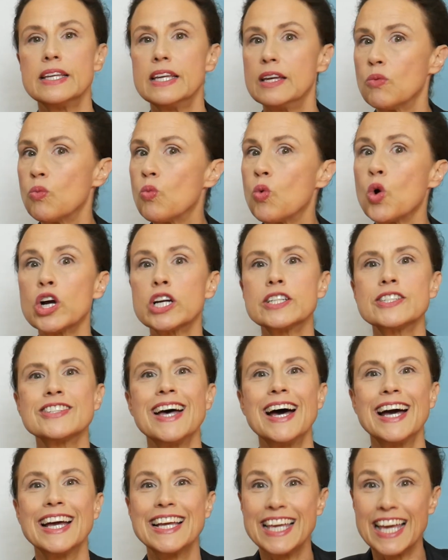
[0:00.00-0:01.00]
works
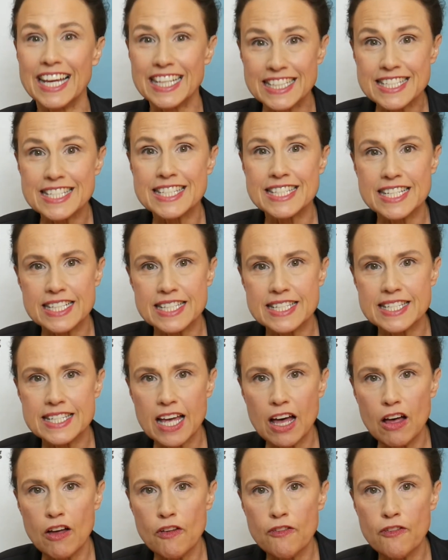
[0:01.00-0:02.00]
against
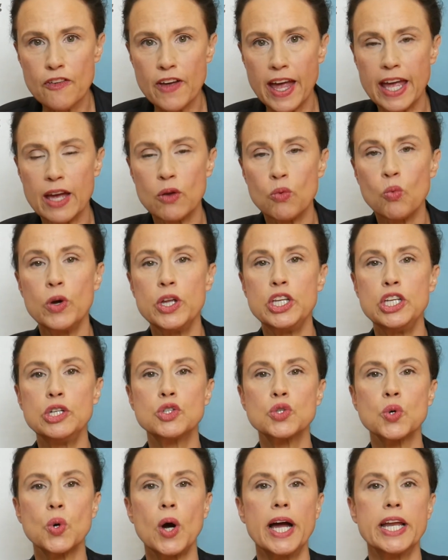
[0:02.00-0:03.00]
itself. And when you
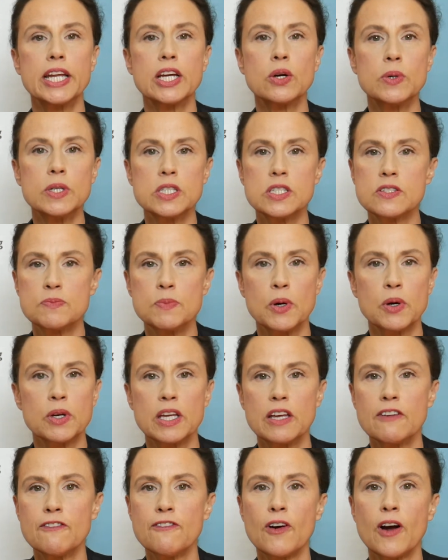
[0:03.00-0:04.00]
try to quit
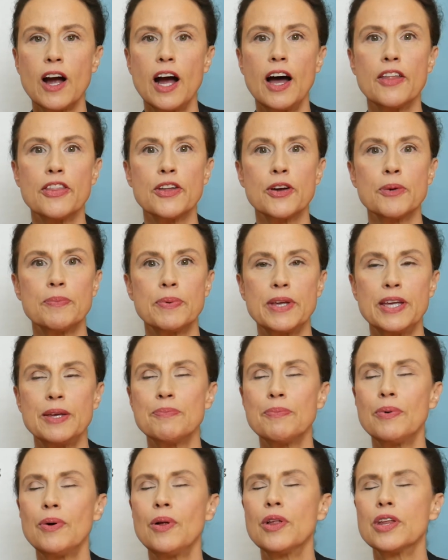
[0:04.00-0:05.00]
smoking for other
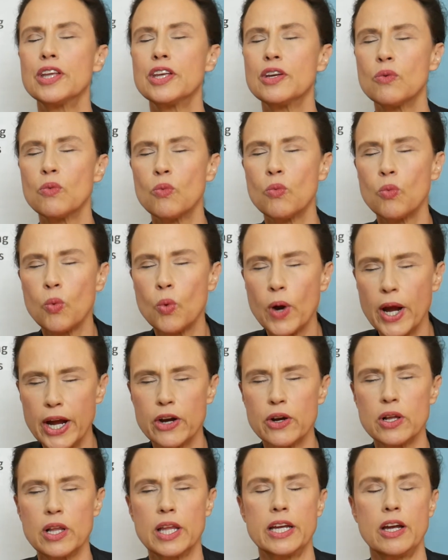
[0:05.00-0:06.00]
people,
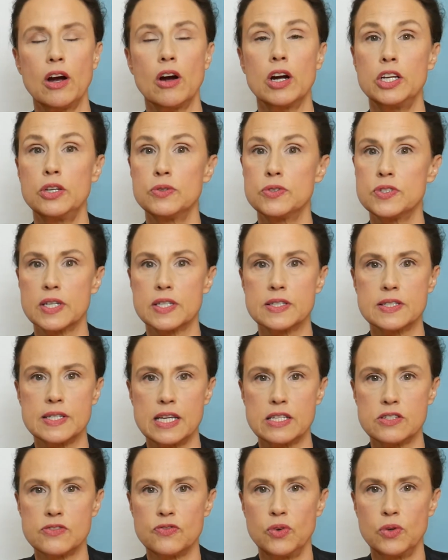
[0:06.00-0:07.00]
rarely are you
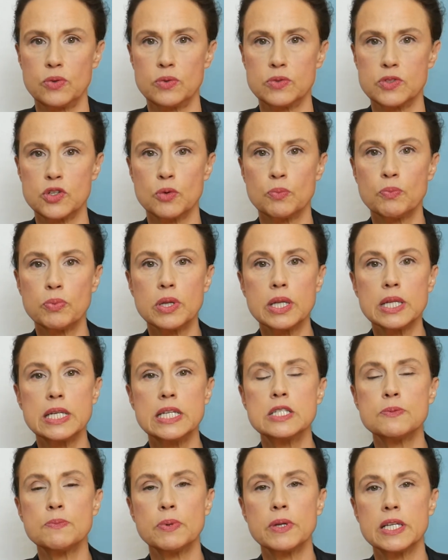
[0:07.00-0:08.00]
successful. So
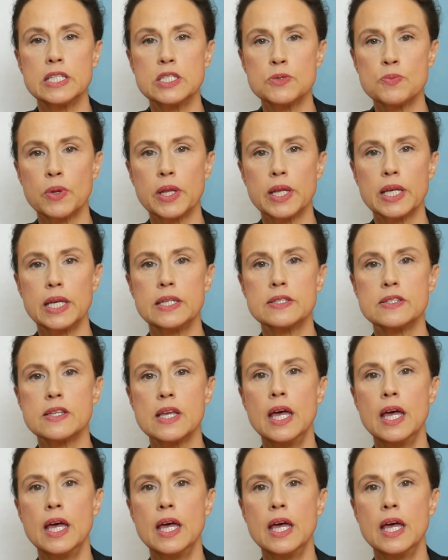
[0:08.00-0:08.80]
please, please, please